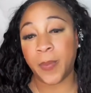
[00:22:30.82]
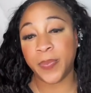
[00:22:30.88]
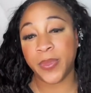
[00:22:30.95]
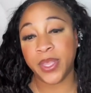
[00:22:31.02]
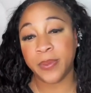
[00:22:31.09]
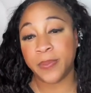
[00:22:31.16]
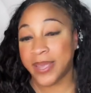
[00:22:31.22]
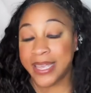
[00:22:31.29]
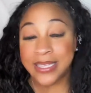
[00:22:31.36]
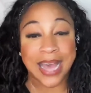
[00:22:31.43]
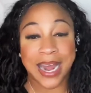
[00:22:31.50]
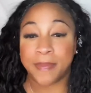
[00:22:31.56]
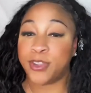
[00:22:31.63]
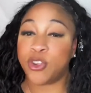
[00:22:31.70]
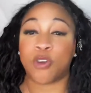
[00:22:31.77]
He's
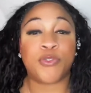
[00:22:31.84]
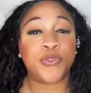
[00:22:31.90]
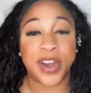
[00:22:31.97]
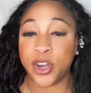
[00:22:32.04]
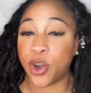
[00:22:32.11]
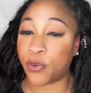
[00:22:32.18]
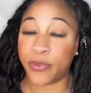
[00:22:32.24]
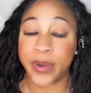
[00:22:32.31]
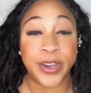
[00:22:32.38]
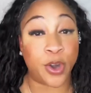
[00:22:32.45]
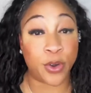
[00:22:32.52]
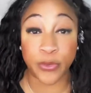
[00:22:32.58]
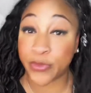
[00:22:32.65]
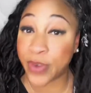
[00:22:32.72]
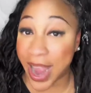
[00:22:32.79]
got to be your
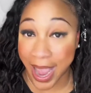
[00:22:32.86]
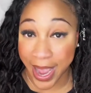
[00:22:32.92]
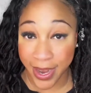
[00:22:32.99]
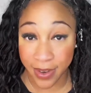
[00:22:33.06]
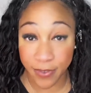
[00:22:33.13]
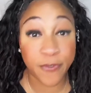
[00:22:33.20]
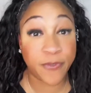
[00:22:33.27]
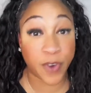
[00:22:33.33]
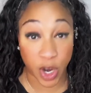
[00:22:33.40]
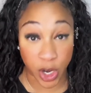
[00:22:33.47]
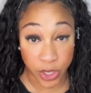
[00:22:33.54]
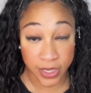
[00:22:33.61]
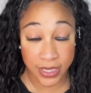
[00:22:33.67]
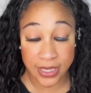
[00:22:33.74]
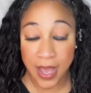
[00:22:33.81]
friend
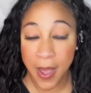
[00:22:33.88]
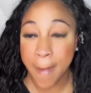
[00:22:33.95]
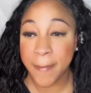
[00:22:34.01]
first.